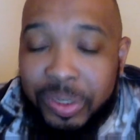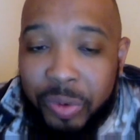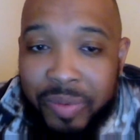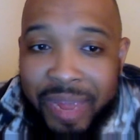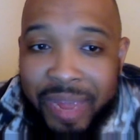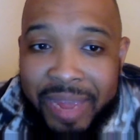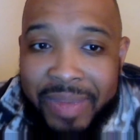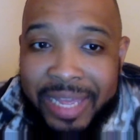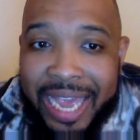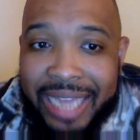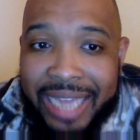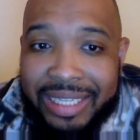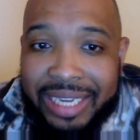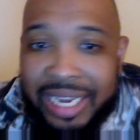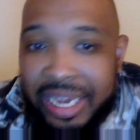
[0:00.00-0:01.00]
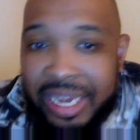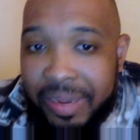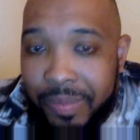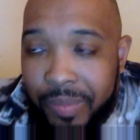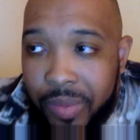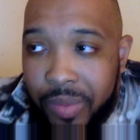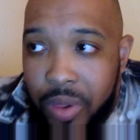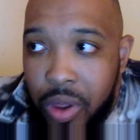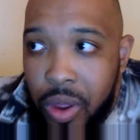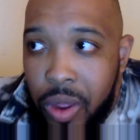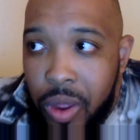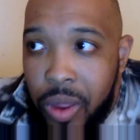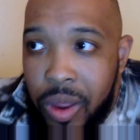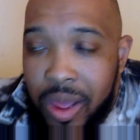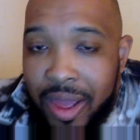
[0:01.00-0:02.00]
were maybe that team.
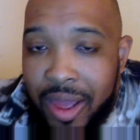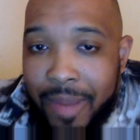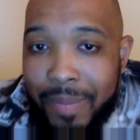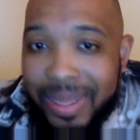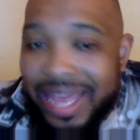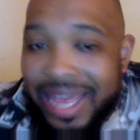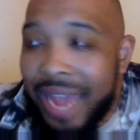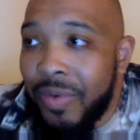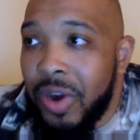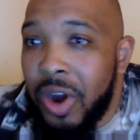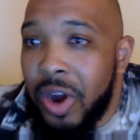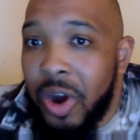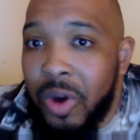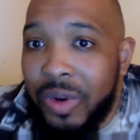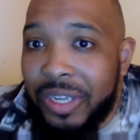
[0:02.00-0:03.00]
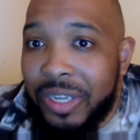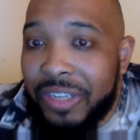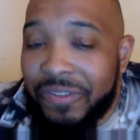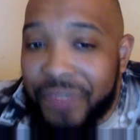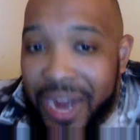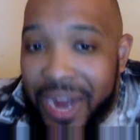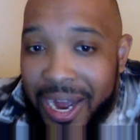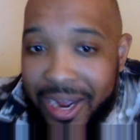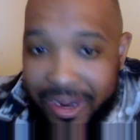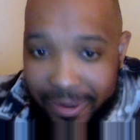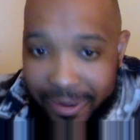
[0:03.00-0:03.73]
But they were old as fuck.